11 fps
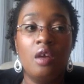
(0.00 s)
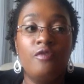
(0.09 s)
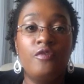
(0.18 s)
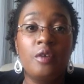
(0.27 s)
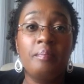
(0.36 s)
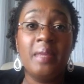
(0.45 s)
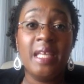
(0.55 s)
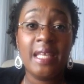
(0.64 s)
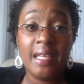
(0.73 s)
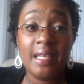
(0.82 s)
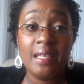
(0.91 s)
For
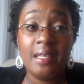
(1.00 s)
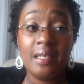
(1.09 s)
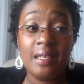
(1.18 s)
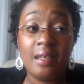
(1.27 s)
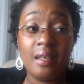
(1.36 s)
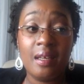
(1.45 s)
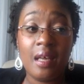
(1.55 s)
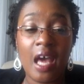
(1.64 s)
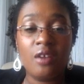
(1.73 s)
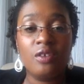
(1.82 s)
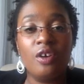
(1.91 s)
me,
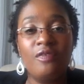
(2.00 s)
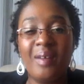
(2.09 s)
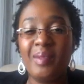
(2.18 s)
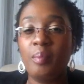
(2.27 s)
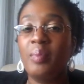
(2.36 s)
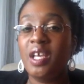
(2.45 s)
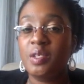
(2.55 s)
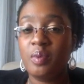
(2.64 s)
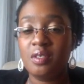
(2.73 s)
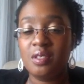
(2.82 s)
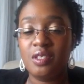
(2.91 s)
I don't know if I'm the
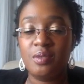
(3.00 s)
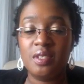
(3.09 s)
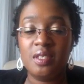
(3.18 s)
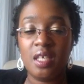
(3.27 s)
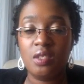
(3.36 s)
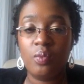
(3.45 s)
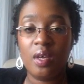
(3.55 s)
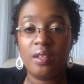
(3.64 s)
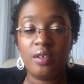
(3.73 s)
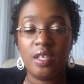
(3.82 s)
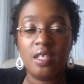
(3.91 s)
best person to assess
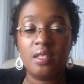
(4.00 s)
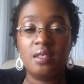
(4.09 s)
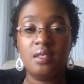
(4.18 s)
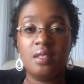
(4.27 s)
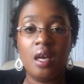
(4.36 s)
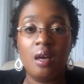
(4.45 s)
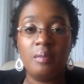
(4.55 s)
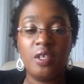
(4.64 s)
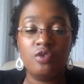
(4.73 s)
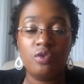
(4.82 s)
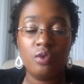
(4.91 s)
whether it's
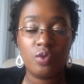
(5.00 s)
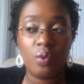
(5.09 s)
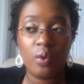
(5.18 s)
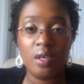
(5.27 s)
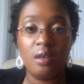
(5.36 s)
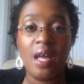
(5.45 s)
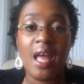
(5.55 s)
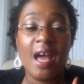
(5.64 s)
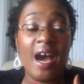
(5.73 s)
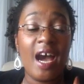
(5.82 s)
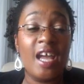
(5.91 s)
controlled oil.
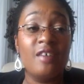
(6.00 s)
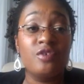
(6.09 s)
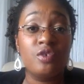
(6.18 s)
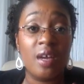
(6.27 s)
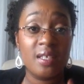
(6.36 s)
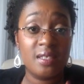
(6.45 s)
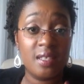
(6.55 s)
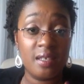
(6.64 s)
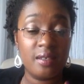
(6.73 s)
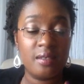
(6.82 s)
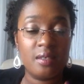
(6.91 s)
I have dry
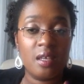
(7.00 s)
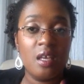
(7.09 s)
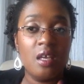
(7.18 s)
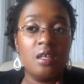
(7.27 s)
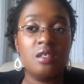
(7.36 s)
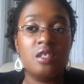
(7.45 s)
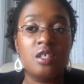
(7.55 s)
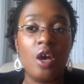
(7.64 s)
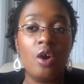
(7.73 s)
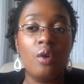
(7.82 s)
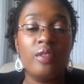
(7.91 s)
skin,
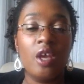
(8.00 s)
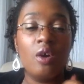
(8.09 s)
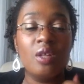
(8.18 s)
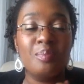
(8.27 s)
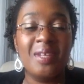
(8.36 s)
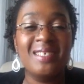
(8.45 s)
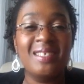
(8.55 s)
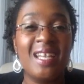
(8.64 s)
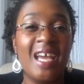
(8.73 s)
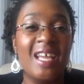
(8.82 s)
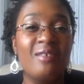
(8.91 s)
so the only place
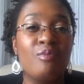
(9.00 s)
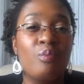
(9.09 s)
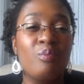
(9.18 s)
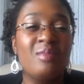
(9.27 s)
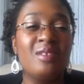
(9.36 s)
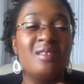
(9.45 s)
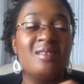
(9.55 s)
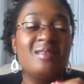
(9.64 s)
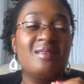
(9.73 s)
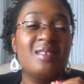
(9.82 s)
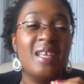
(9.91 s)
that I
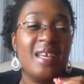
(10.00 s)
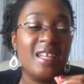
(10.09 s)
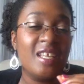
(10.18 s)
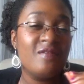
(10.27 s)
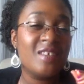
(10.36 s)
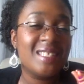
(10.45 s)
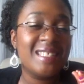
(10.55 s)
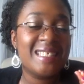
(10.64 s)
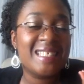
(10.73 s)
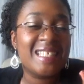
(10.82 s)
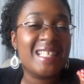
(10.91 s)
get even
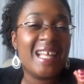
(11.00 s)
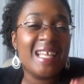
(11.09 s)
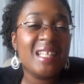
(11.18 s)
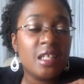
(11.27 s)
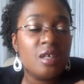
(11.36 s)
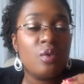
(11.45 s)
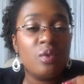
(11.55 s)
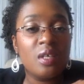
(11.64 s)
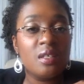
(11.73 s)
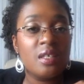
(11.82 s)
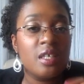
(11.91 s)
slightly
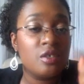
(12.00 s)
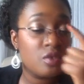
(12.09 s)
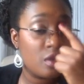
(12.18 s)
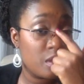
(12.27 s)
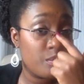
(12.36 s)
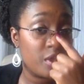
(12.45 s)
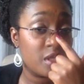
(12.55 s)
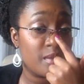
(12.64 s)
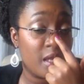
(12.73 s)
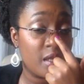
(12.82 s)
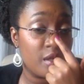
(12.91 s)
oily is on the bridge
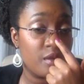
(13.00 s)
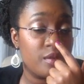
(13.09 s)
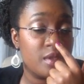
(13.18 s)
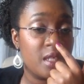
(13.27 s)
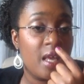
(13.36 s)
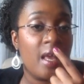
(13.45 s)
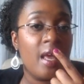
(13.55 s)
of my nose.